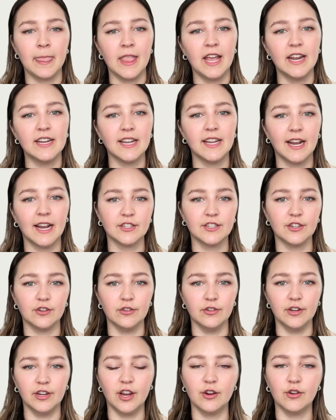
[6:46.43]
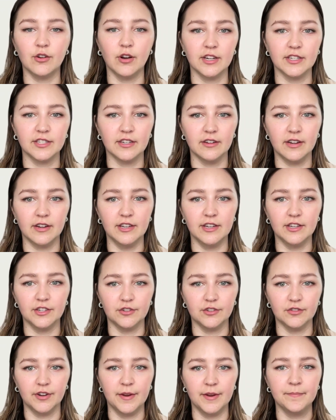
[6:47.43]
attacks occurring across their
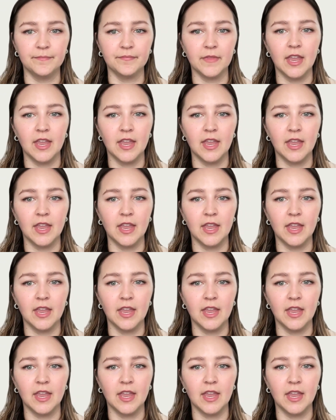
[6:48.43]
industry,